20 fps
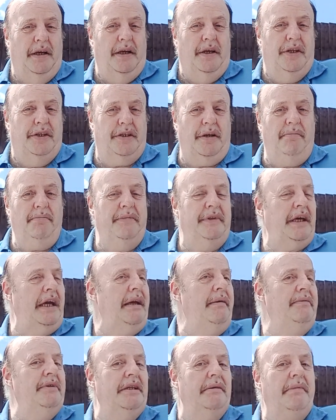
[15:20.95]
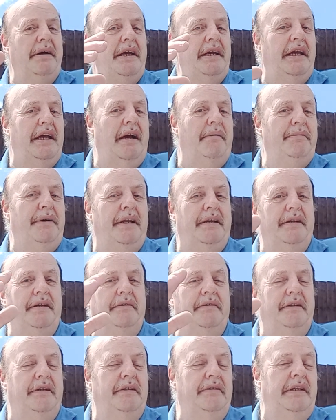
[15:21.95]
Sometimes they might get a
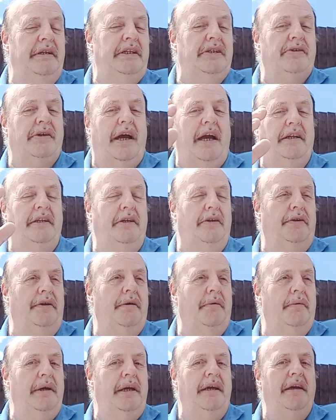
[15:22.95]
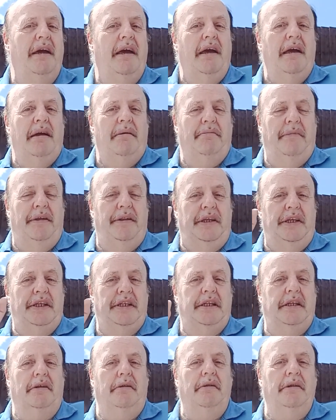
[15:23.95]
bit detracted on the way, but they
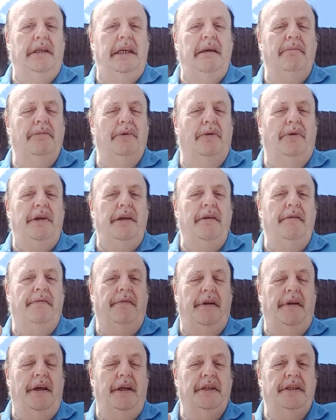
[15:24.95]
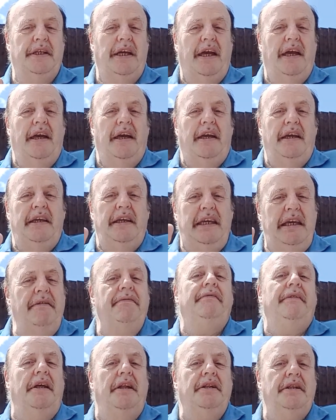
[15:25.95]
still keep going for it,
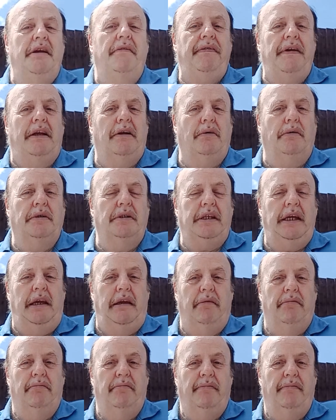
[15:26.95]
even in difficulty.